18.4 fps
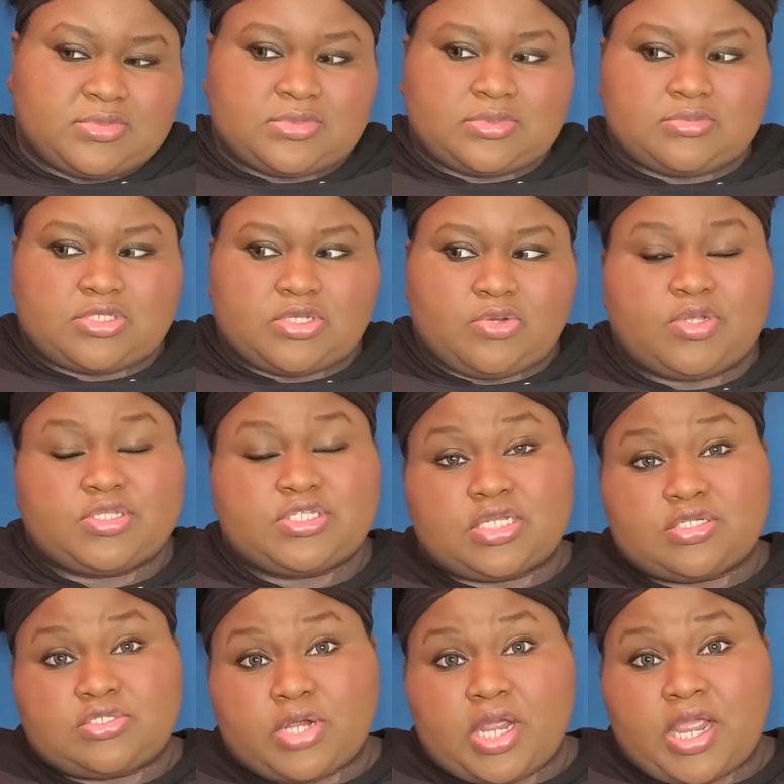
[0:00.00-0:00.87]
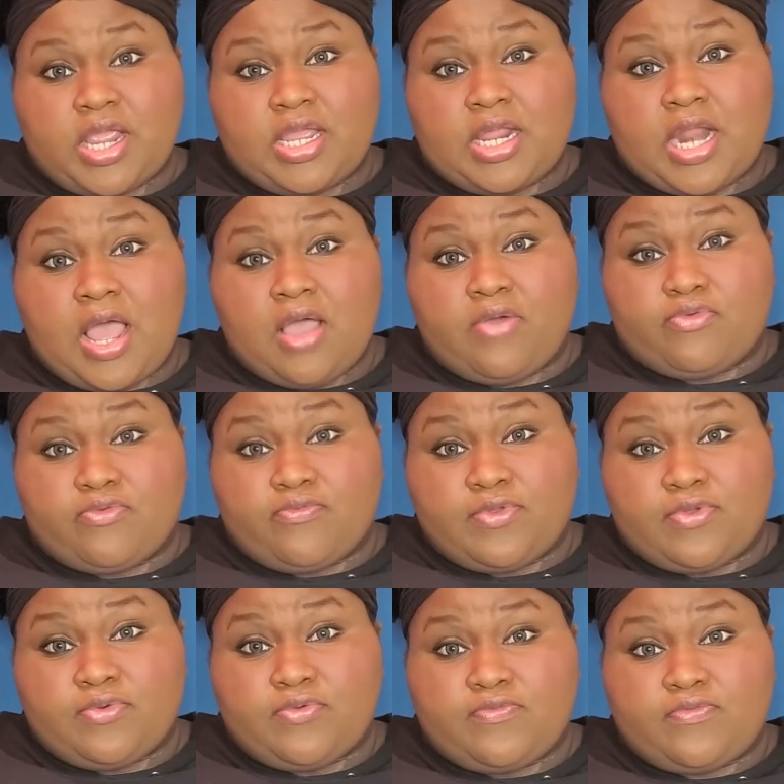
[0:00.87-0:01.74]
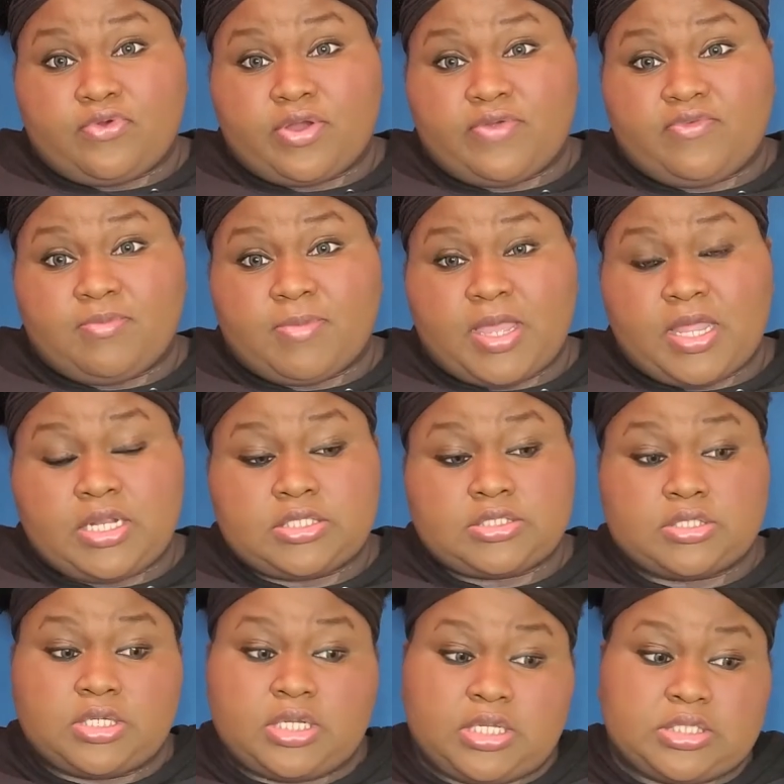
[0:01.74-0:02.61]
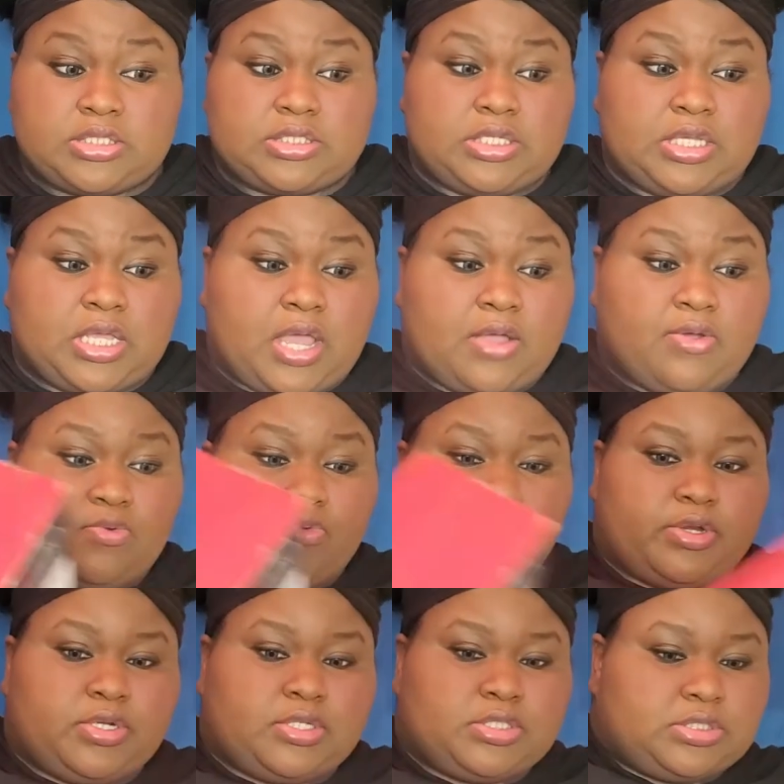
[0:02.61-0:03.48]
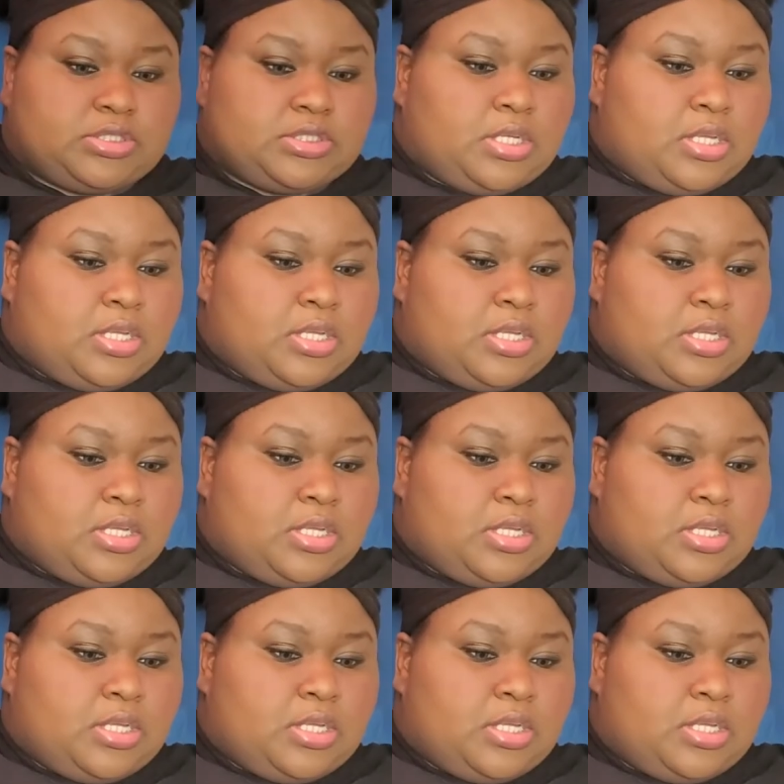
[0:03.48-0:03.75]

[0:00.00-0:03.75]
So once I try it, I'll review it for everybody so they can see how it works